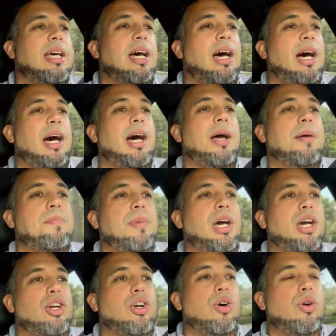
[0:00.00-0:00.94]

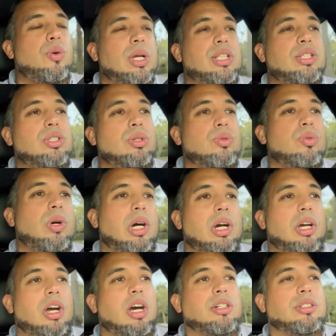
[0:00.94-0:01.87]
I'm going
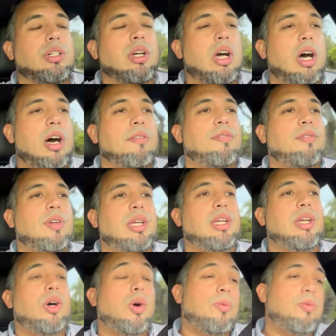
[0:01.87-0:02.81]
to Cars and
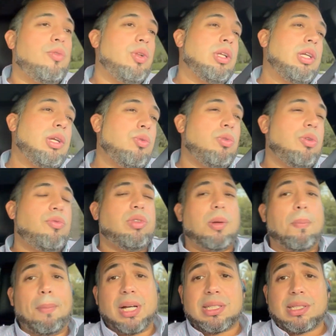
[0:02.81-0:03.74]
Coffee, hopefully with
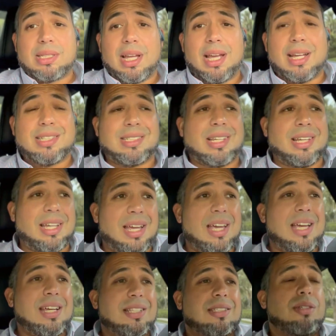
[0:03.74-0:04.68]
the Mustangs
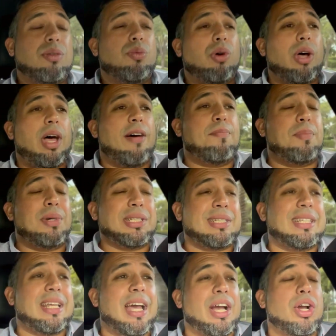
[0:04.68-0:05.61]
again, so we'll have
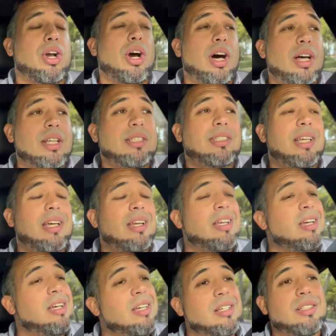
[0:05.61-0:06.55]
Mustang
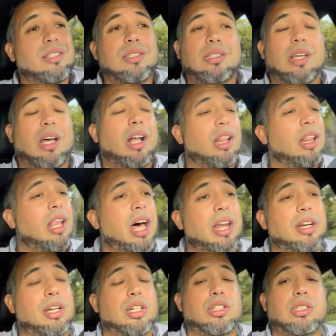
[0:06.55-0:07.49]
content. It's a
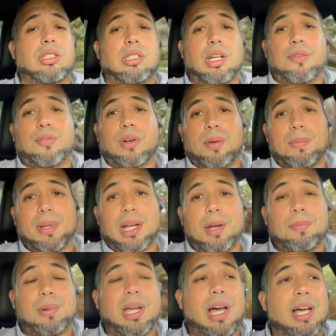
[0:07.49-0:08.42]
lot of good stuff coming
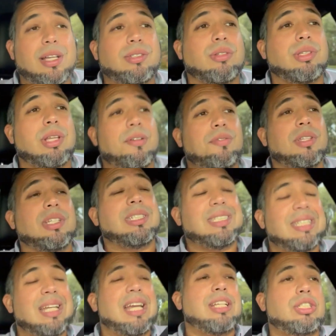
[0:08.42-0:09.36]
up, guys, so definitely
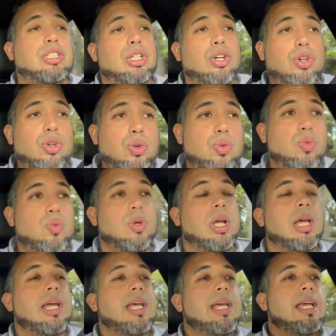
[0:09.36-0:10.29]
stay
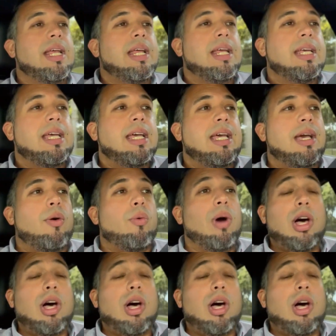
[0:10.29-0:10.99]
tuned.